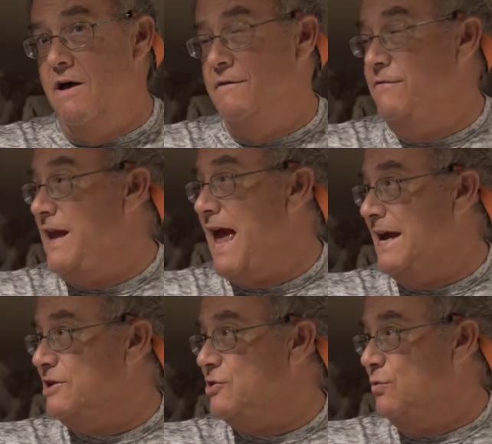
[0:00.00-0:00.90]
of the
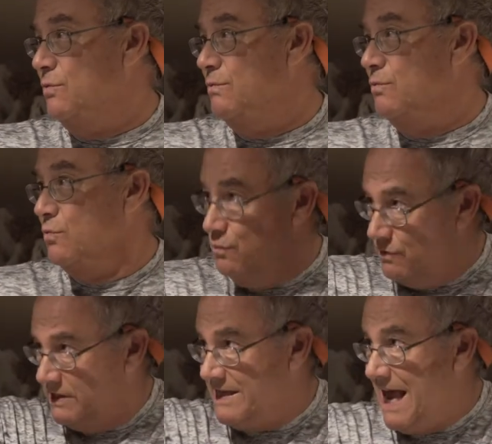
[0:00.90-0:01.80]
actual
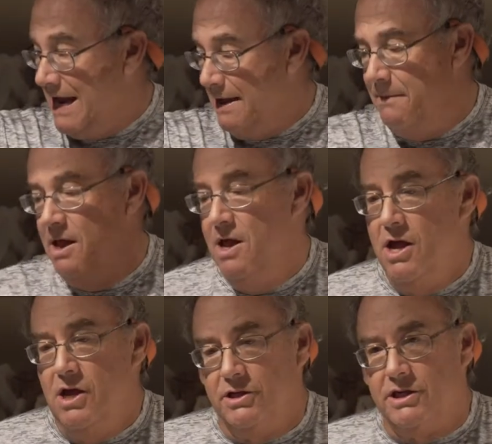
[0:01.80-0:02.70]
setup.
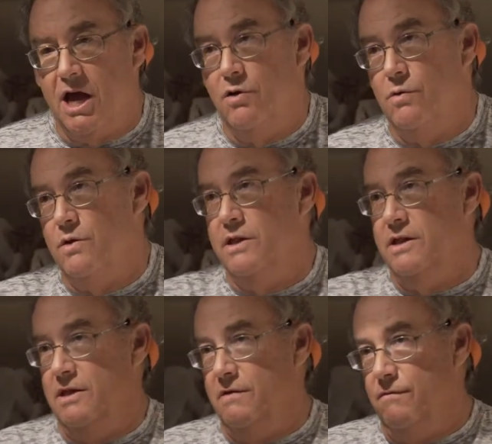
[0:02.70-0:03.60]
So
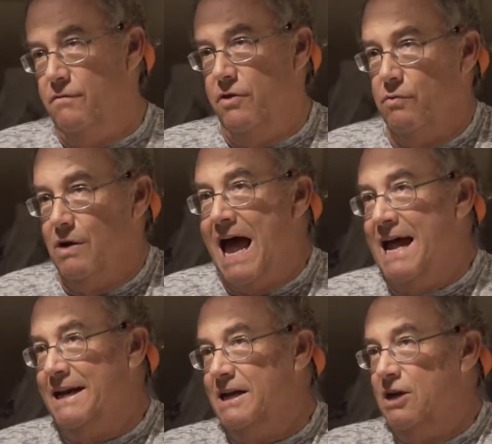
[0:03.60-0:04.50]
the, the
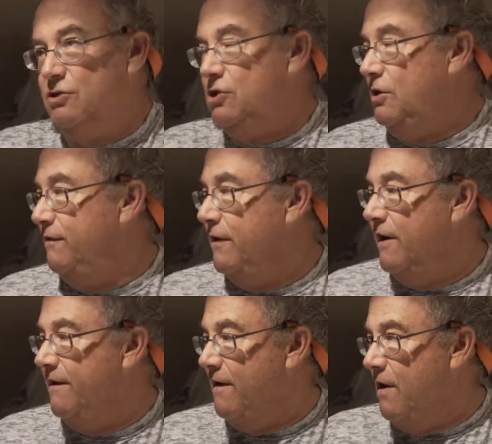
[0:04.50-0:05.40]
line that goes to the
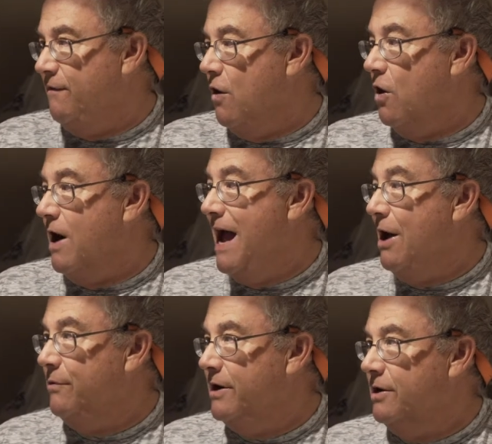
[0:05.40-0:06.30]
very far
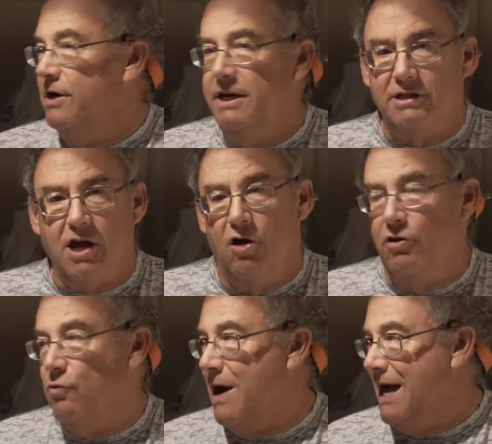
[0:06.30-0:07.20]
outrigger is called
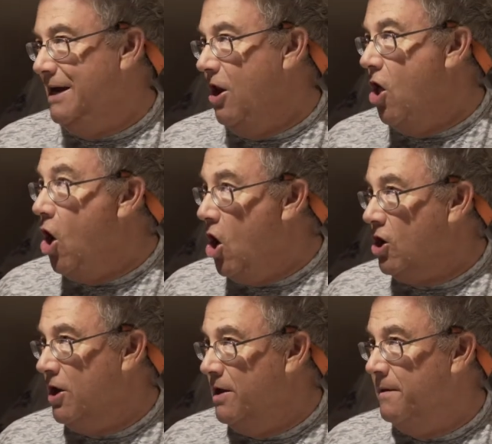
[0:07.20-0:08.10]
the right long.
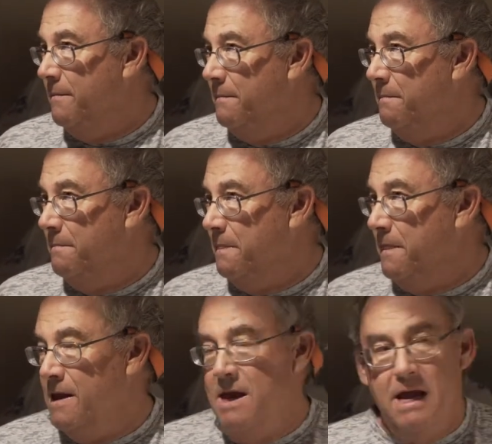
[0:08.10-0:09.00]

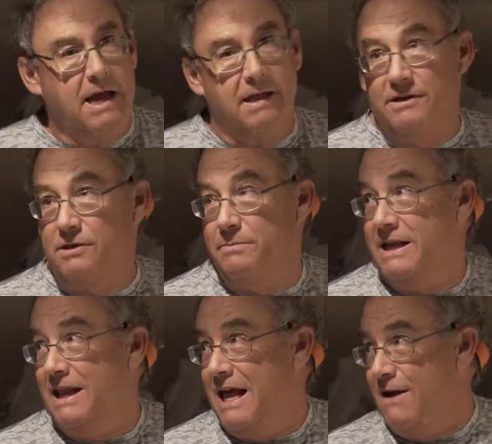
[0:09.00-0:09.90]
Okay. This will
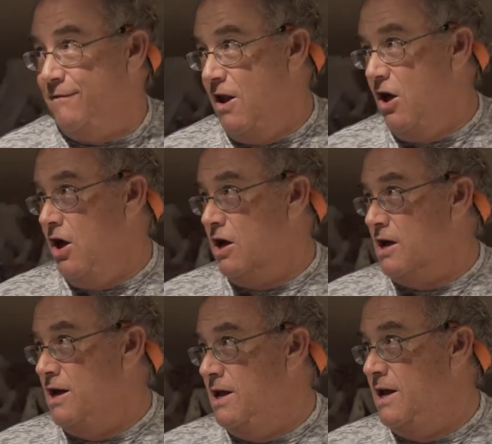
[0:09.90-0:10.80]
be the left long.
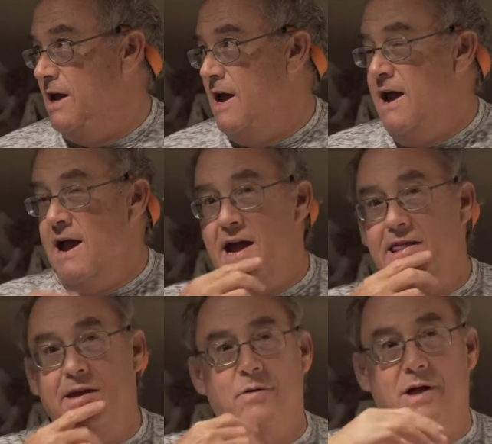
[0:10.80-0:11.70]

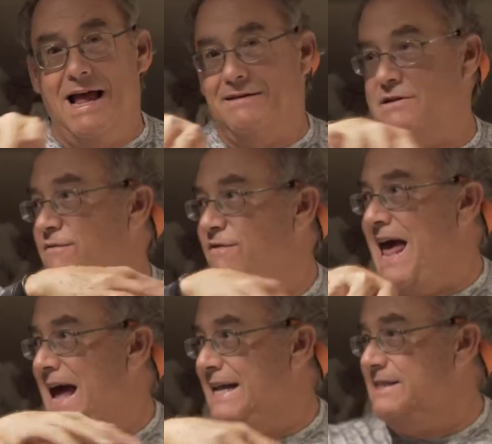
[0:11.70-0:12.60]
And then we'll have some
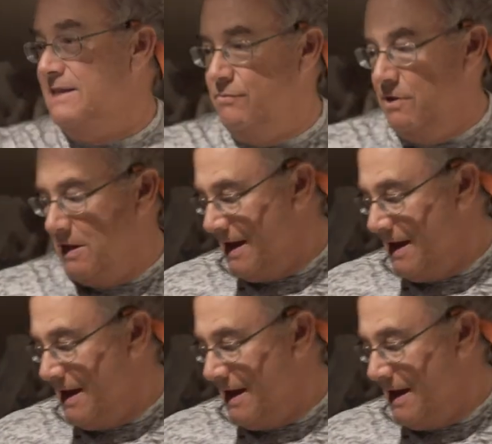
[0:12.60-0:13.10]
flats and we'll